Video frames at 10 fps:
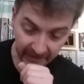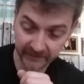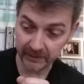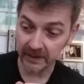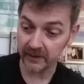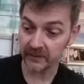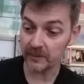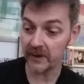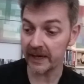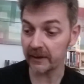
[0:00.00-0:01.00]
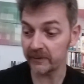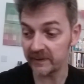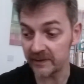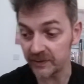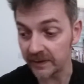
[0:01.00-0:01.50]
as regards my
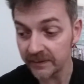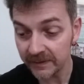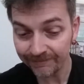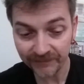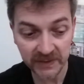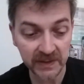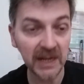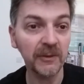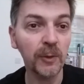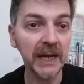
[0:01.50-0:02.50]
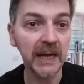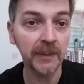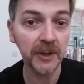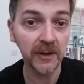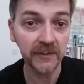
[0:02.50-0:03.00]
acquisitions, just gonna have a quick
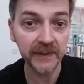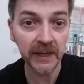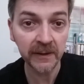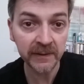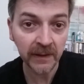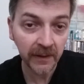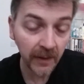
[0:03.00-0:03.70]
cup of coffee, guys.